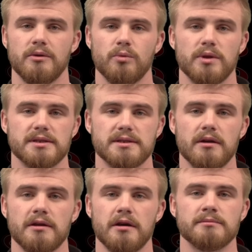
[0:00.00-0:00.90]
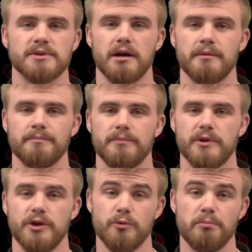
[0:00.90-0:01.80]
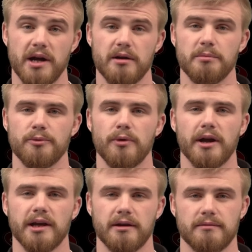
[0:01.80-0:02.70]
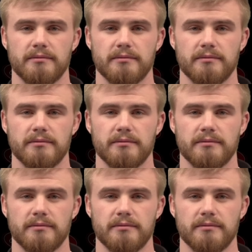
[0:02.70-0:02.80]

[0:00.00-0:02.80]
When the sun comes up, you better be running.